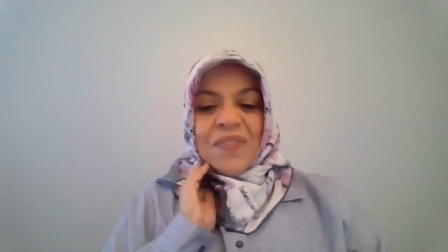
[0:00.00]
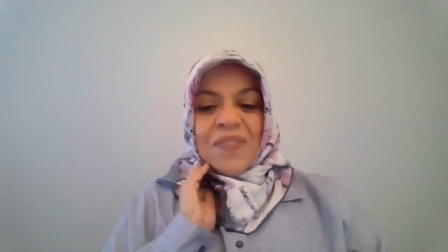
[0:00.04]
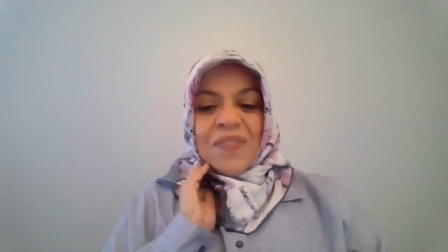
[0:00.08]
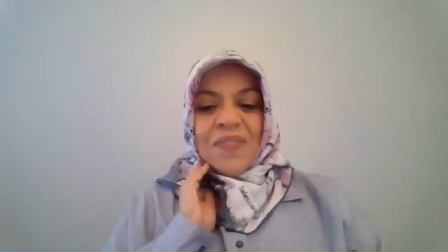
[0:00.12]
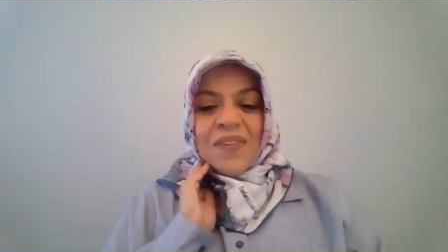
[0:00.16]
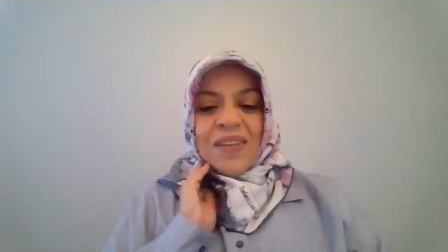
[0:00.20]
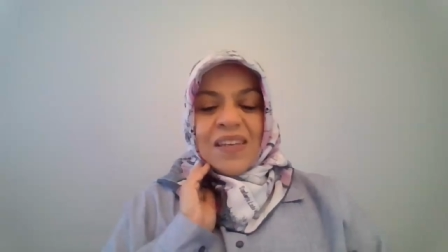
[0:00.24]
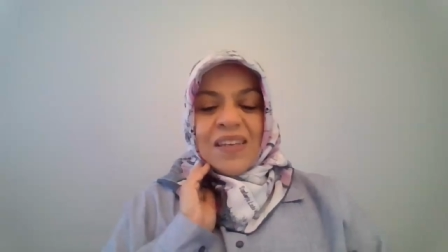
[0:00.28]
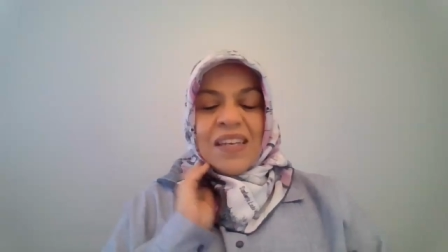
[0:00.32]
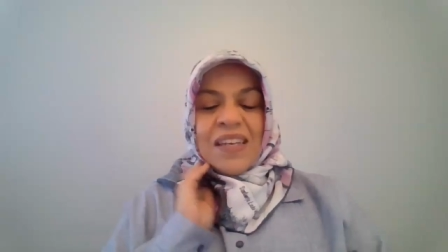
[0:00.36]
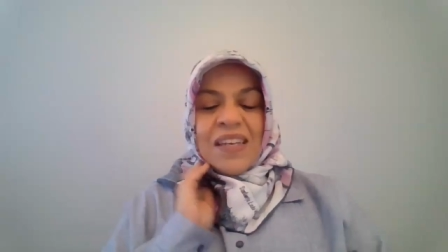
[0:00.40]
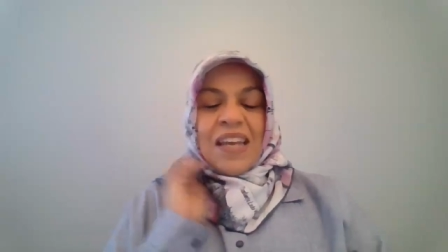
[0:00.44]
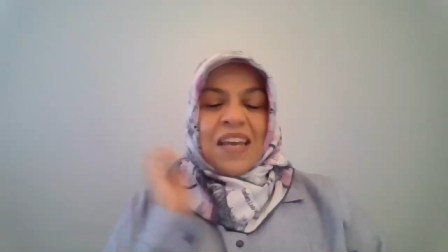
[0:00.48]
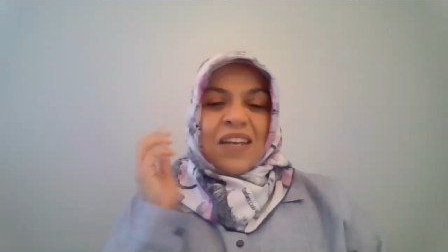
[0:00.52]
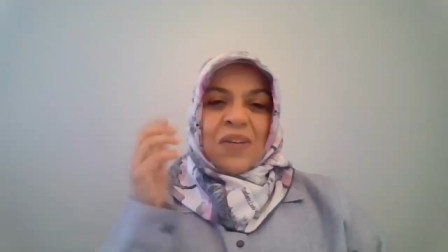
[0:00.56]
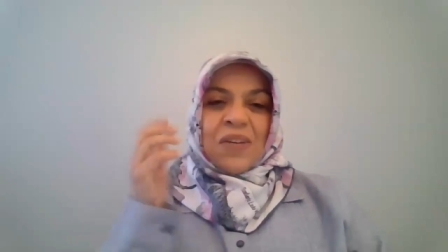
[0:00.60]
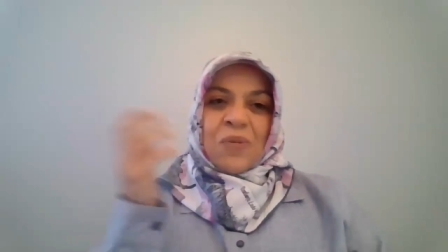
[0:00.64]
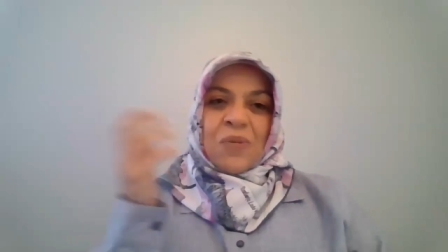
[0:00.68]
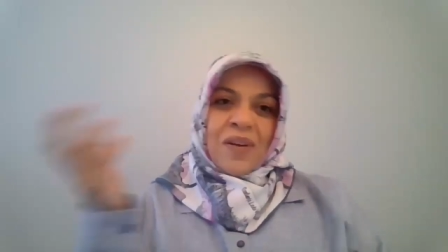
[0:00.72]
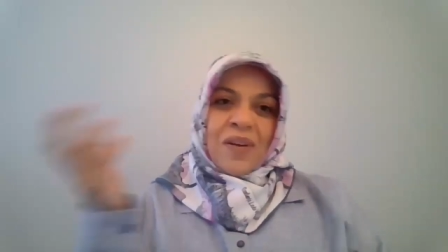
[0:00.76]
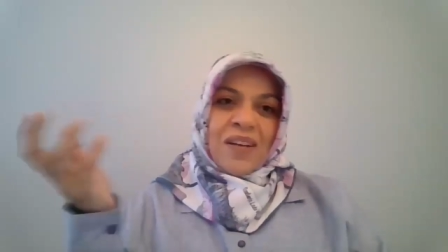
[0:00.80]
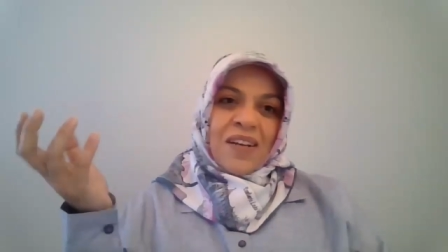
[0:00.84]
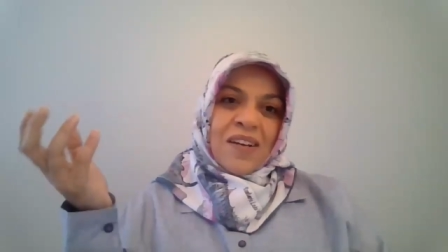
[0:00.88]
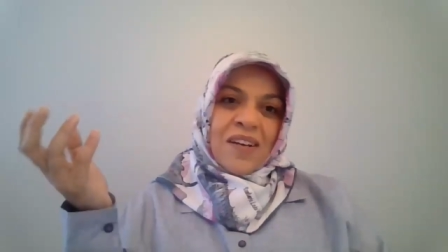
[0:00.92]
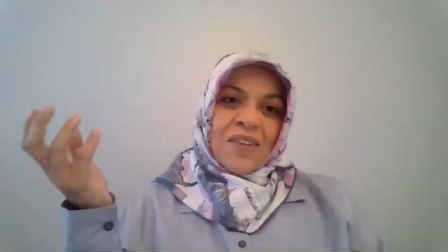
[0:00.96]
in
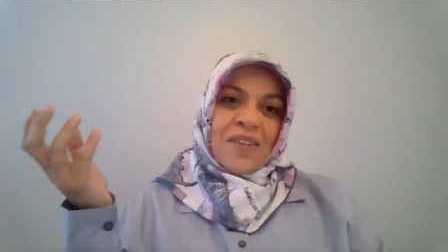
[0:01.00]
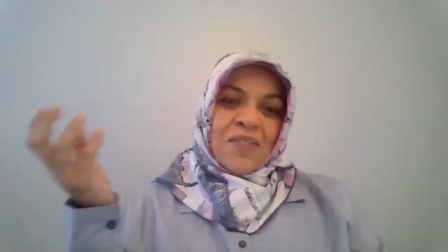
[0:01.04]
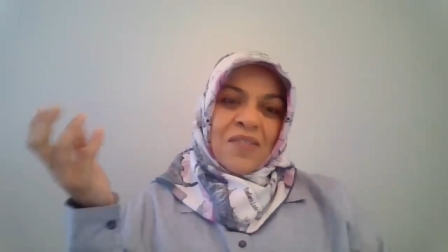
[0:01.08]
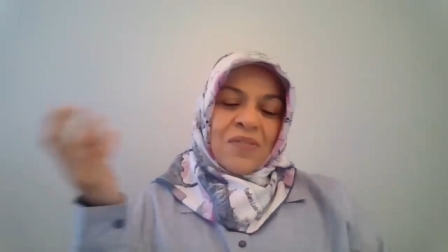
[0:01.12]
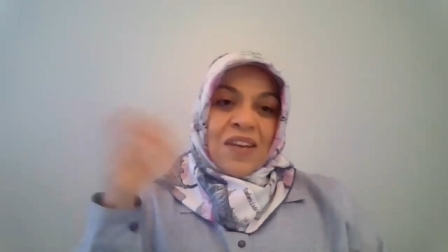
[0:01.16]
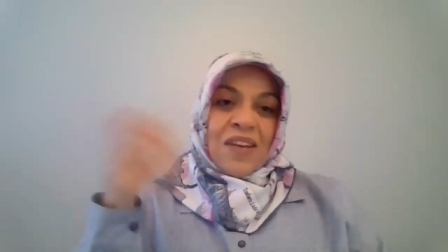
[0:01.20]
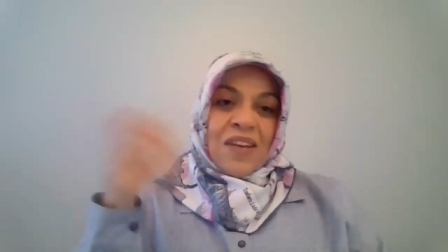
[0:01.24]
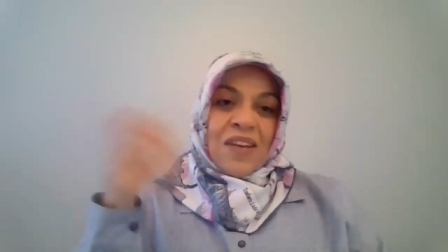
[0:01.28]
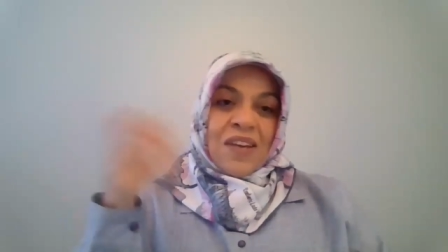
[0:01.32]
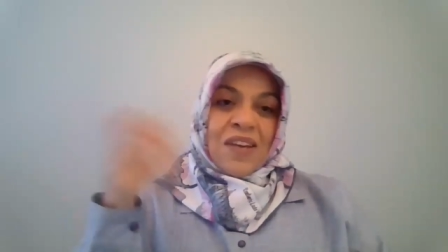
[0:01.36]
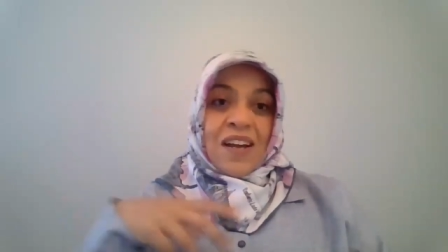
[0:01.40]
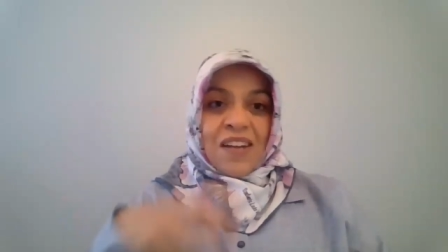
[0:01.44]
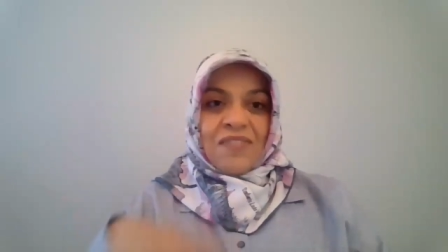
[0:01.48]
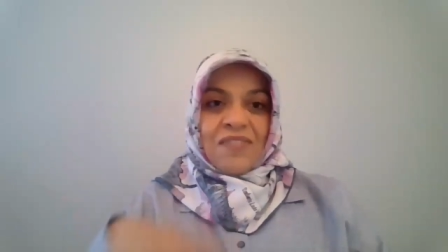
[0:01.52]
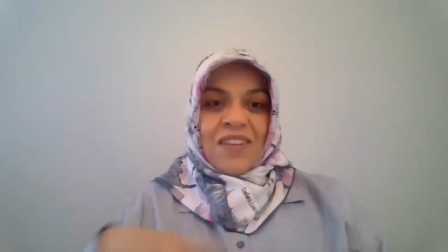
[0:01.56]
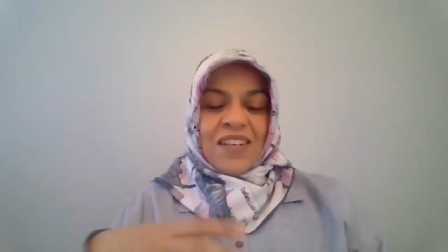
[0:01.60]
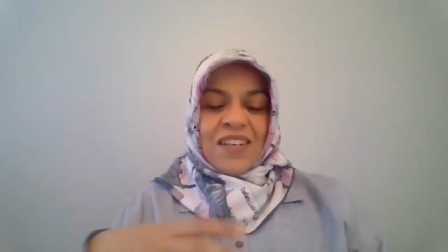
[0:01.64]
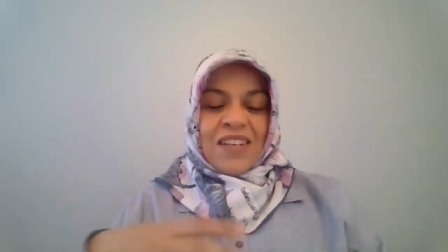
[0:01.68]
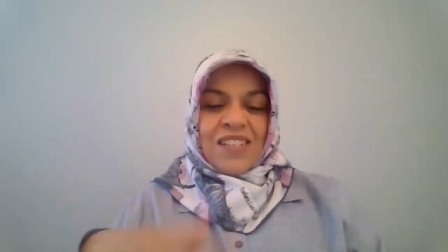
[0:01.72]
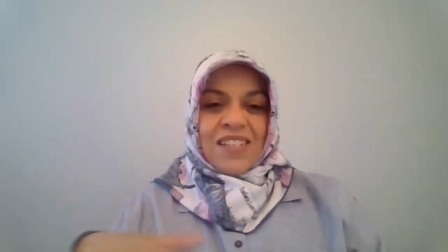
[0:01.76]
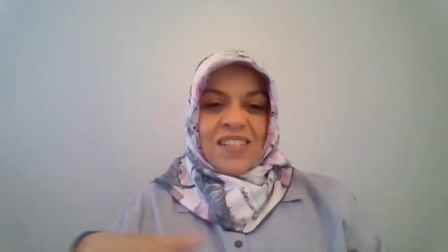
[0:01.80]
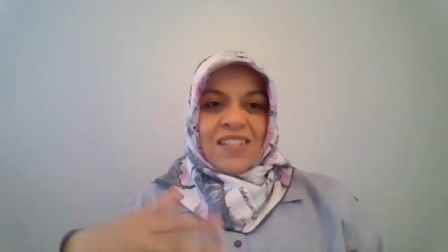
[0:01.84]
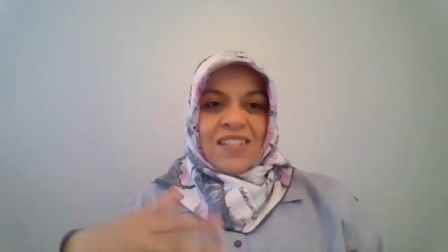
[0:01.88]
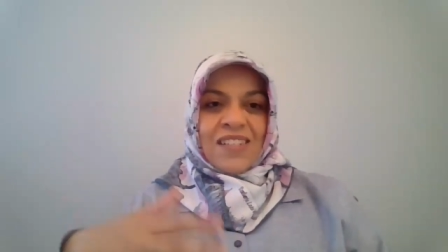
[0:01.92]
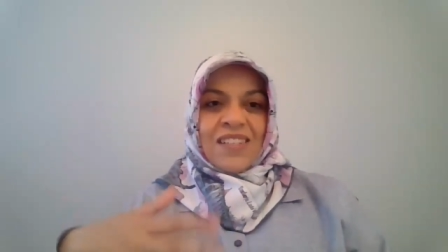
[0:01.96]
anywhere we have
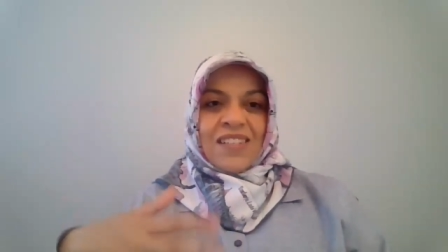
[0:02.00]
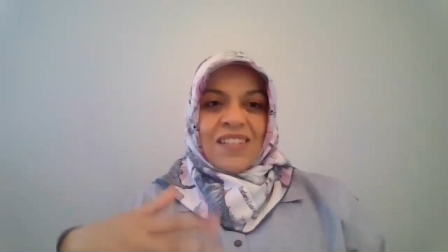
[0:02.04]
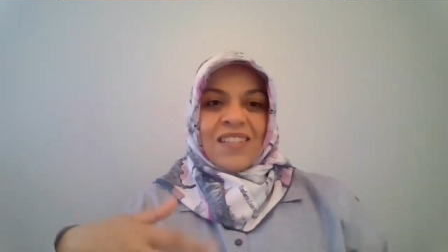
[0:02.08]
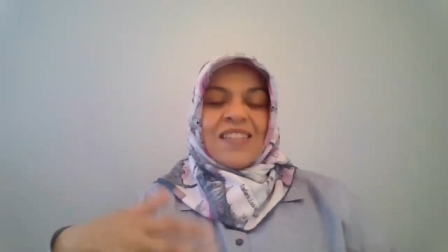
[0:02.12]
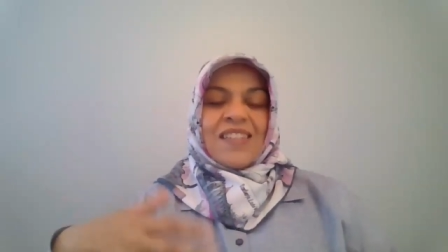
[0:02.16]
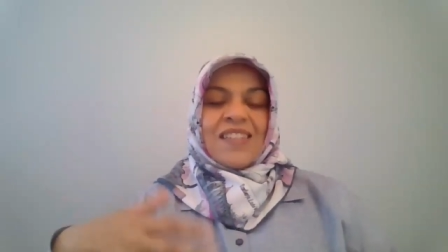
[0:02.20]
actually